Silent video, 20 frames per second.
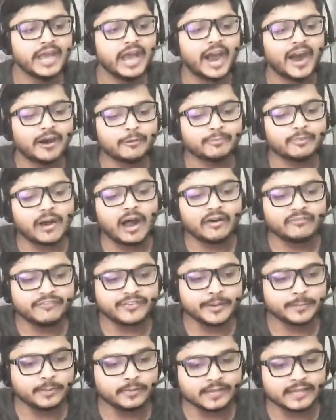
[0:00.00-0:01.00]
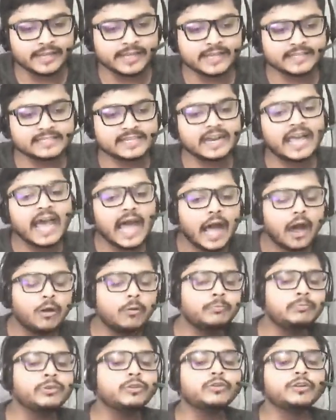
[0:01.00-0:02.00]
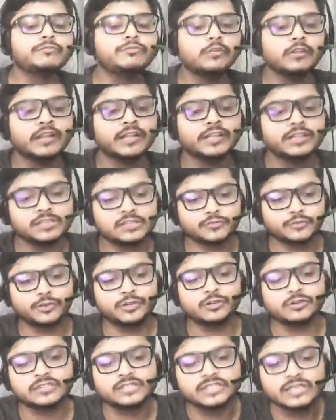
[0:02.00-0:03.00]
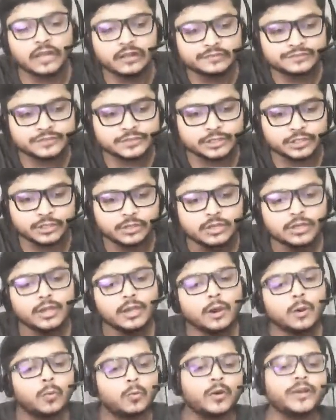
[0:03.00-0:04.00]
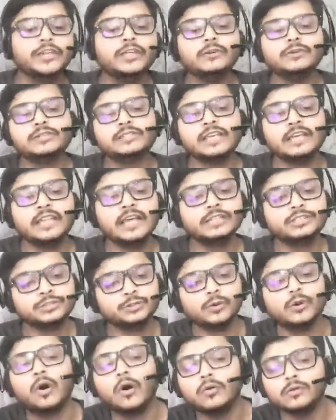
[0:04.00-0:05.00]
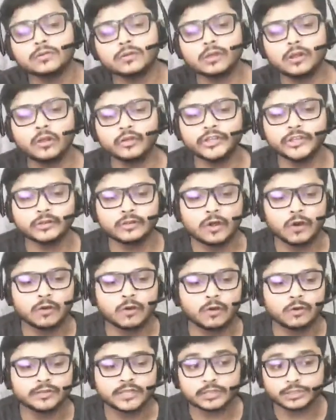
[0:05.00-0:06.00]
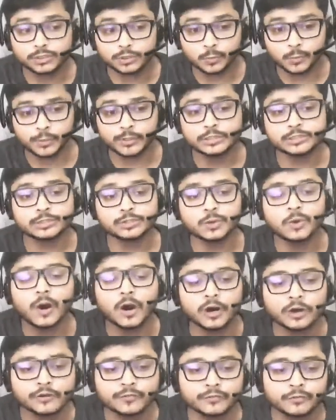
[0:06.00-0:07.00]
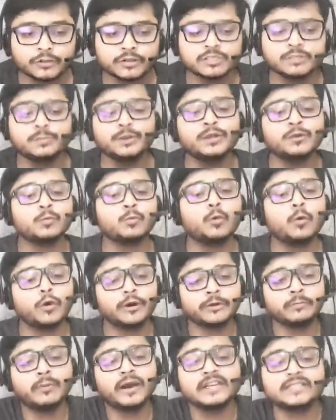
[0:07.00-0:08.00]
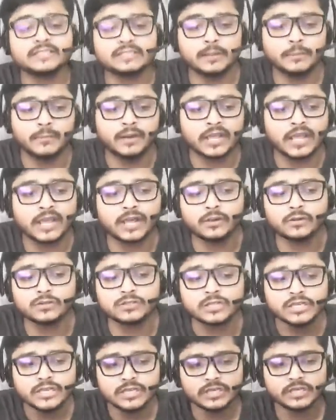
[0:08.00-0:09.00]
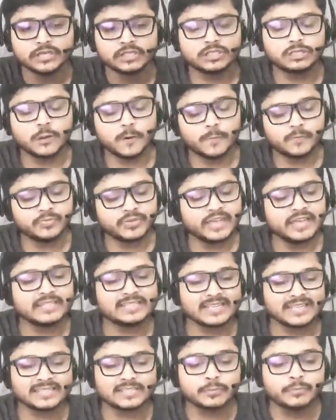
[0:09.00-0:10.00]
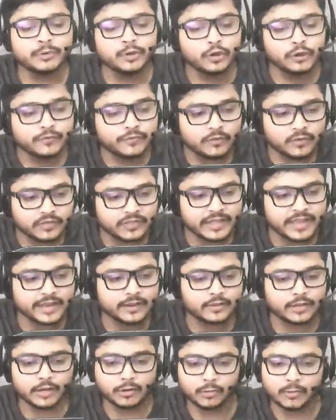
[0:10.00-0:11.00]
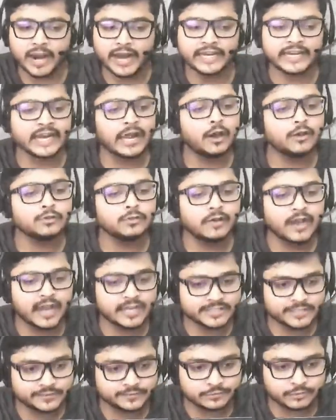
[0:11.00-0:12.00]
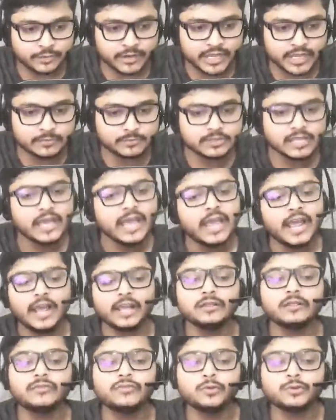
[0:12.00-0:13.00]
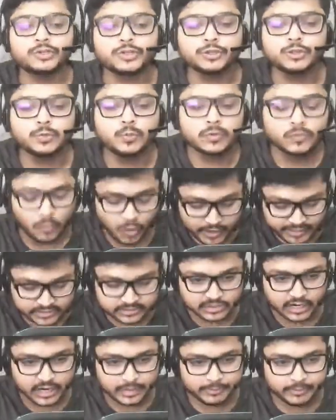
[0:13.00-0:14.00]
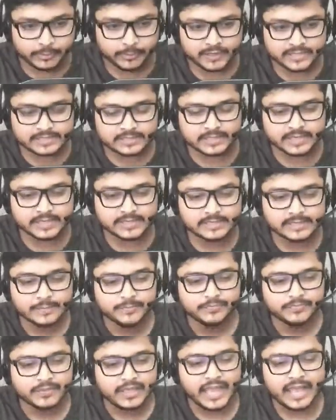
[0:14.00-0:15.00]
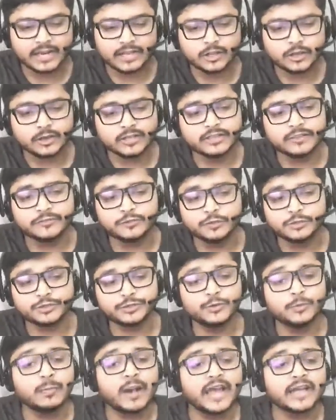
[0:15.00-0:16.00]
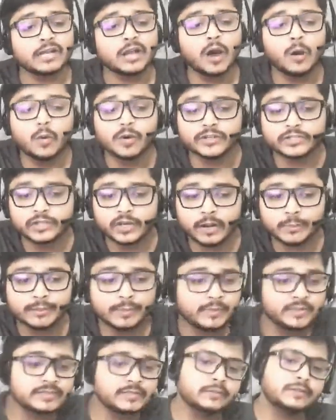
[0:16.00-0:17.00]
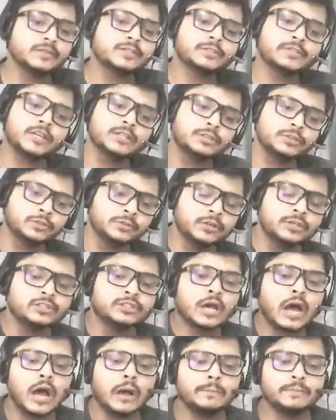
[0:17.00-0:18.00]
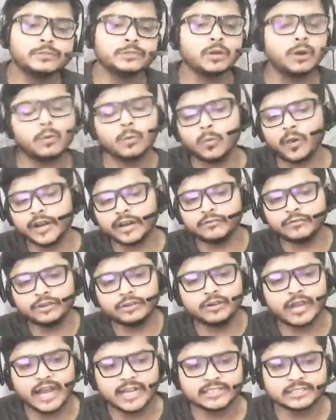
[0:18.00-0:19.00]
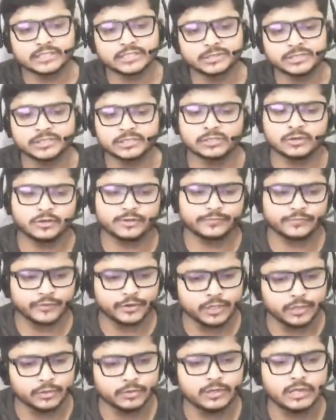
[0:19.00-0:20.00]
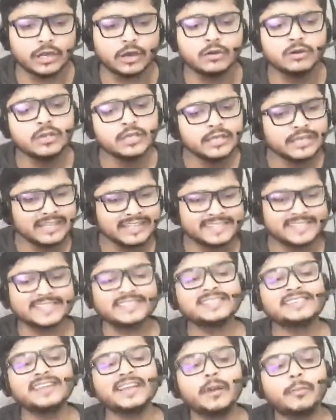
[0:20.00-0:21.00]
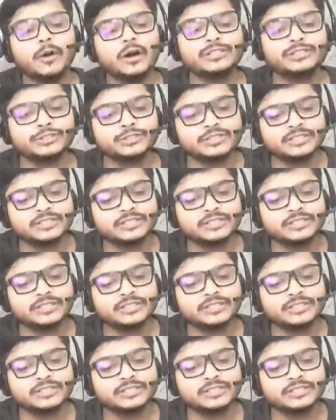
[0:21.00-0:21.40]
how profitable it is and how beautiful it is for yourself too when you see that your own clothing logo that you worked so hard for is being worn by somebody else. So it's a beautiful thing, right now you guys have dreams. In the future you would want to start up a business, and in the future you might not want to start up a business and stick to your job. So whatever you guys do, it's good for you, Just think about